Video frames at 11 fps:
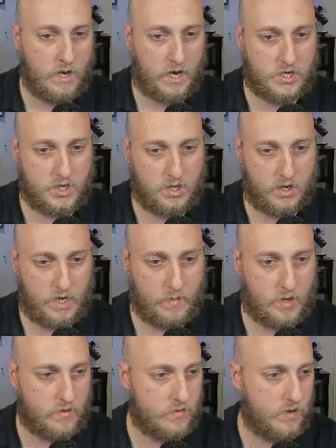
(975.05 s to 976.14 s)
Actually, talking
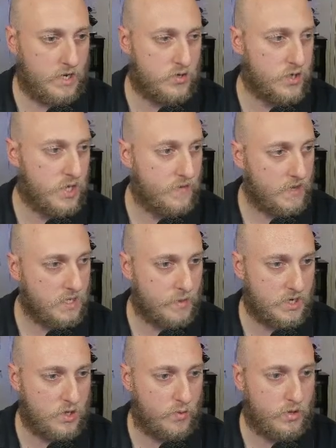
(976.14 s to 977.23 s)
about other interesting things we
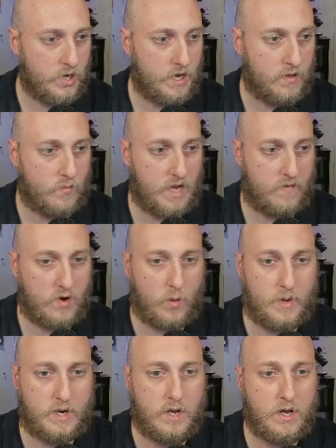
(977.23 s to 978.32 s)
can do with it now that we have it
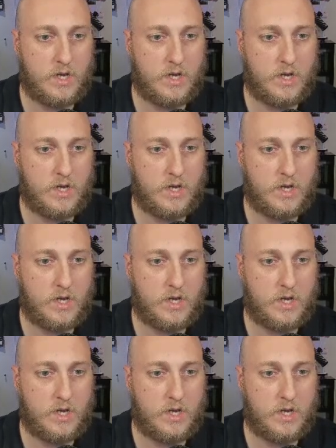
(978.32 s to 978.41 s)
open.